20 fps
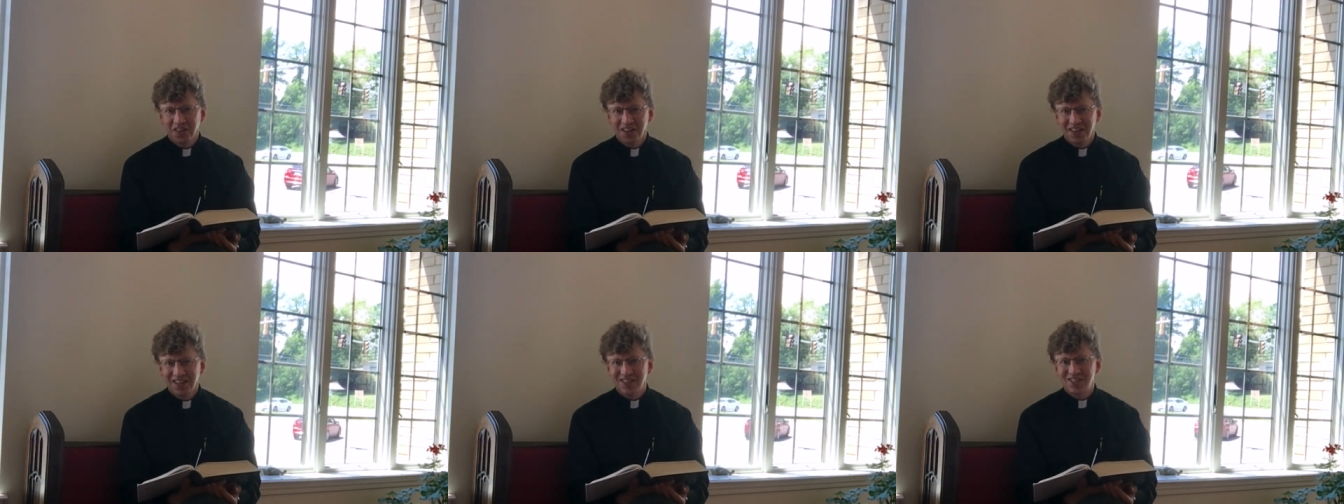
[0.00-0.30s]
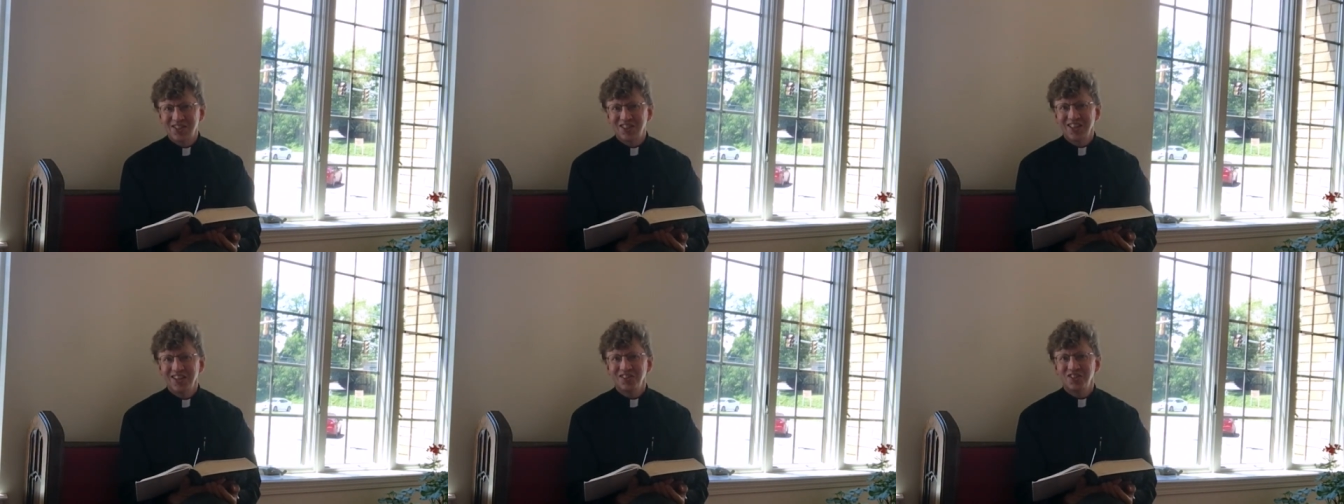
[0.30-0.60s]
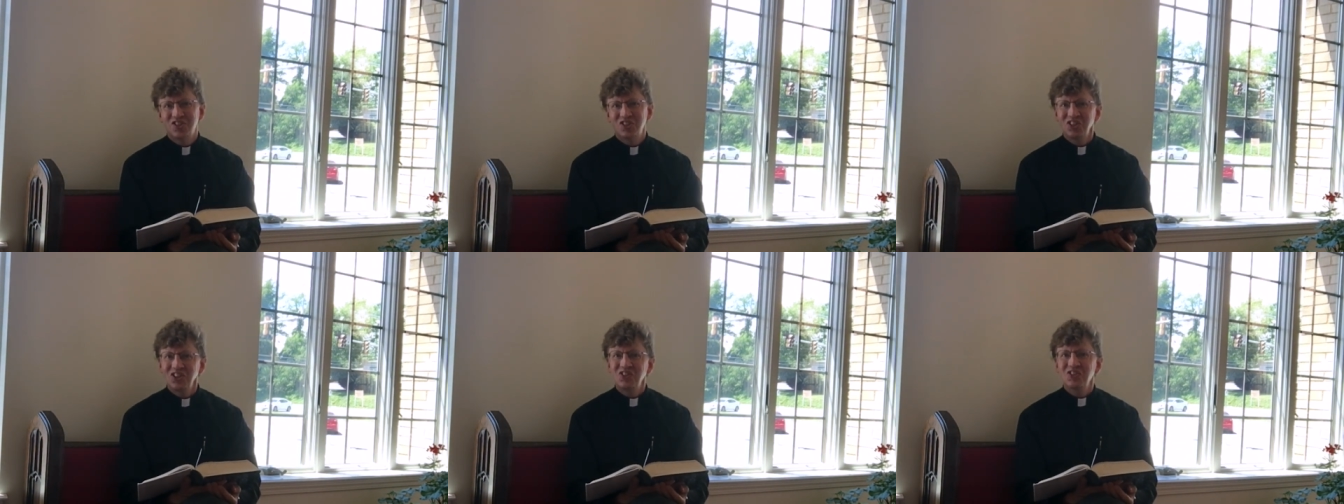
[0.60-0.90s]
is
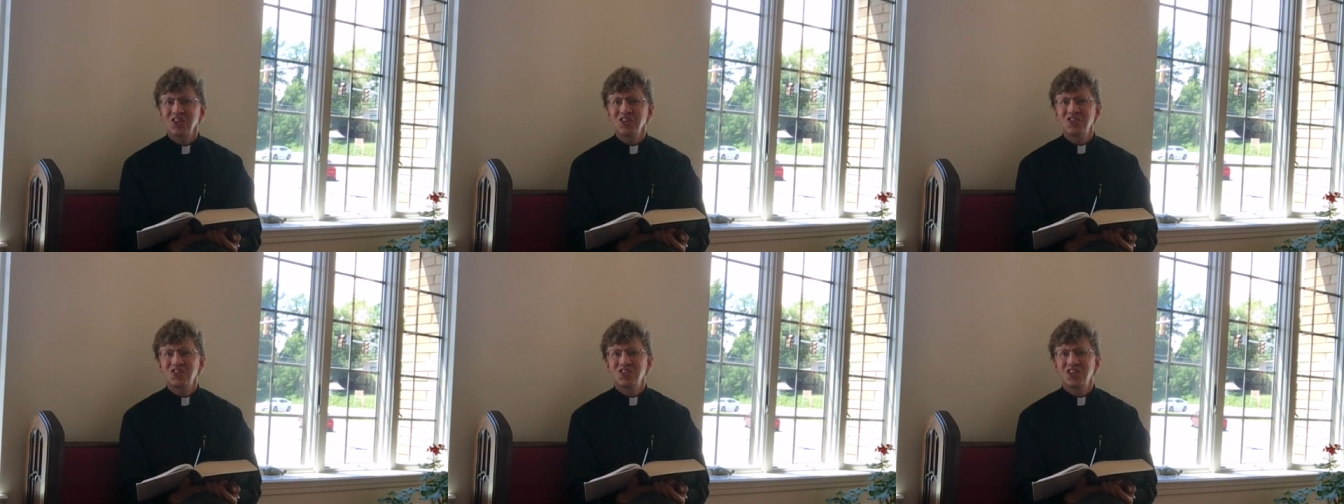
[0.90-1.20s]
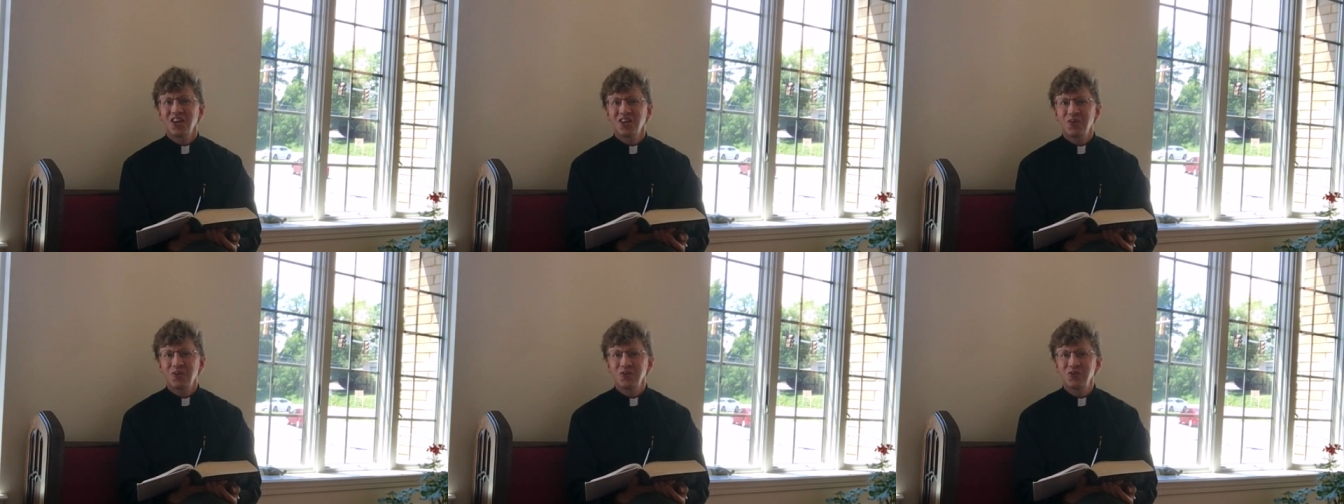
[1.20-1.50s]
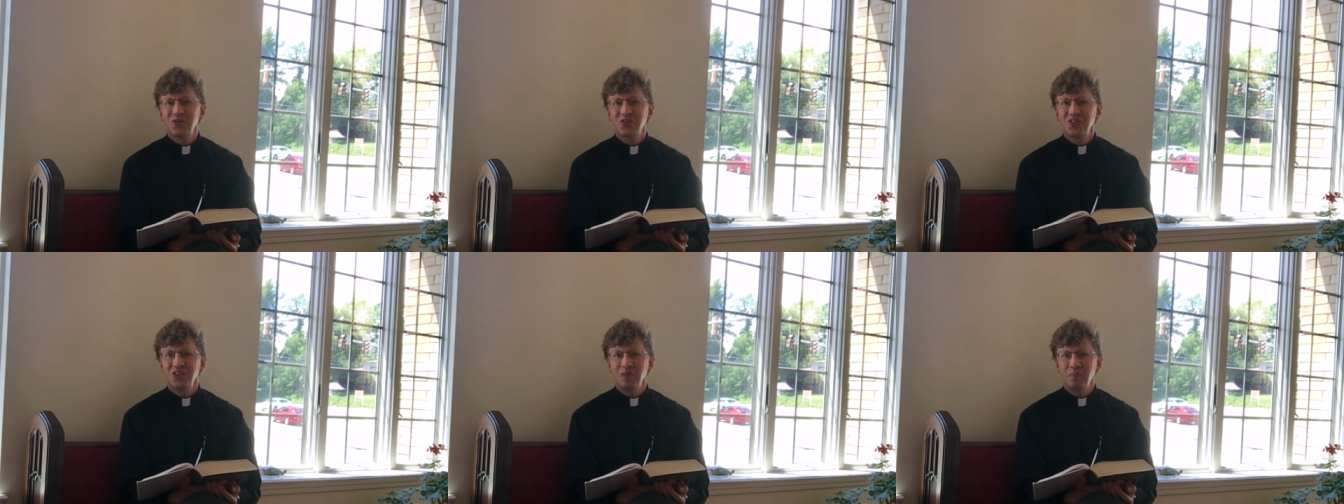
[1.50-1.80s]
that Jesus
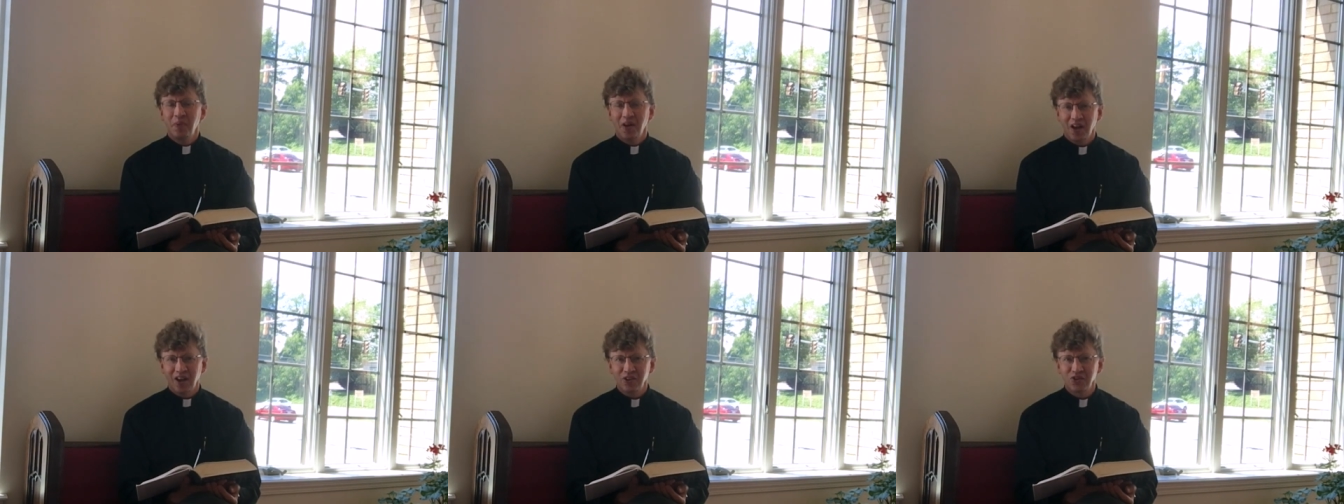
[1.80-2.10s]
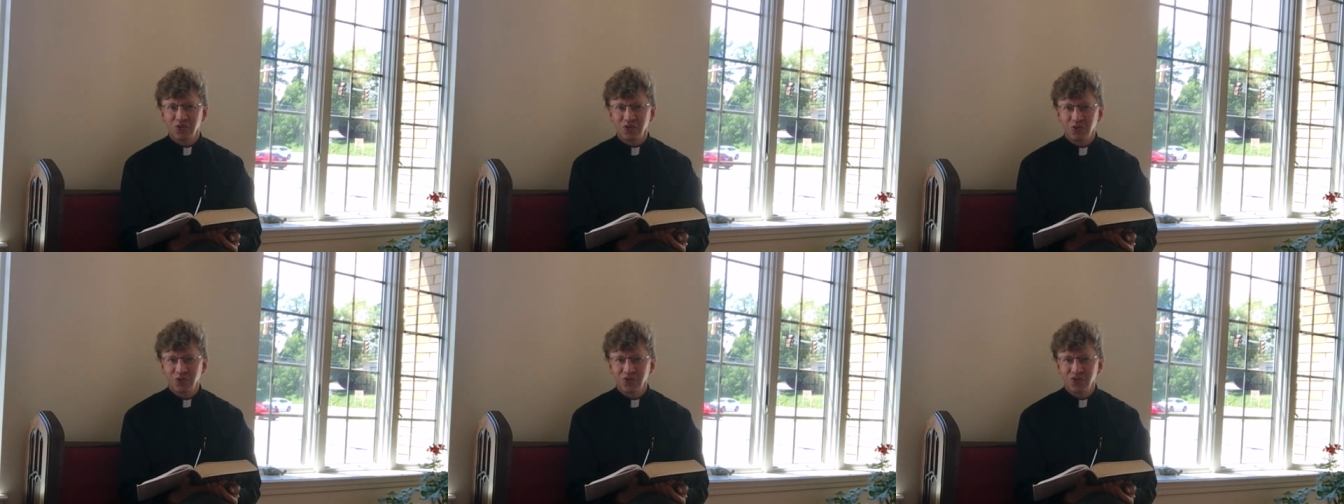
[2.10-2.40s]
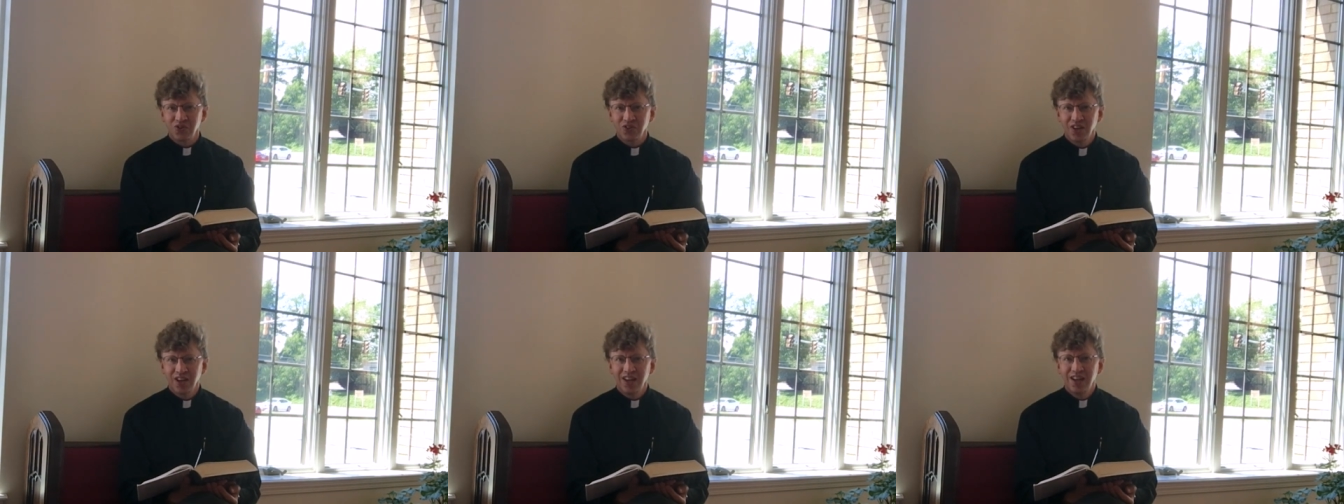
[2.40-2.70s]
tells the
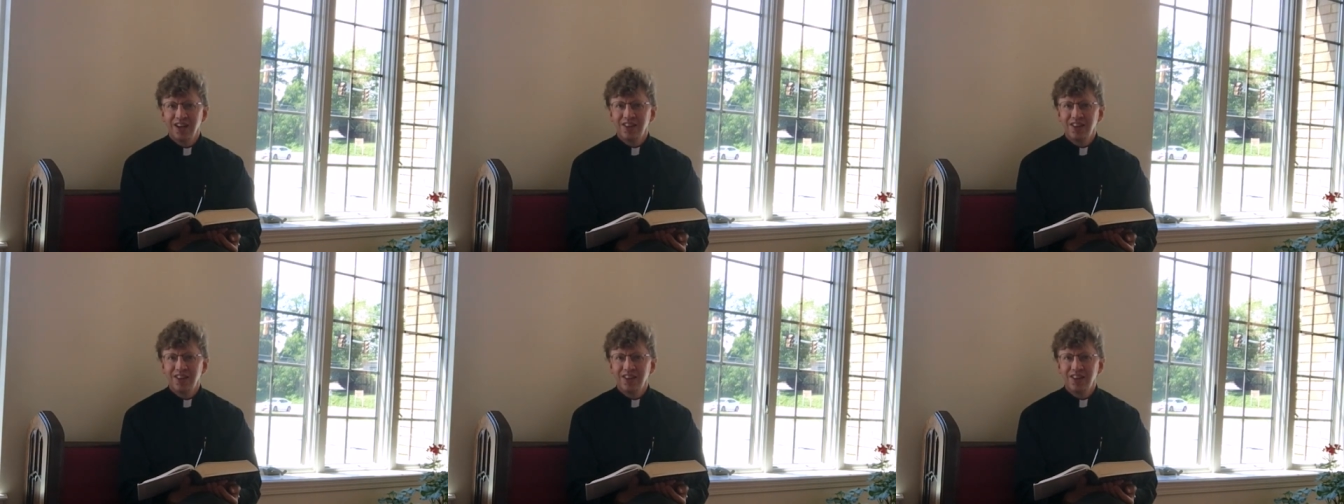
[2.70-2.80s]
apostles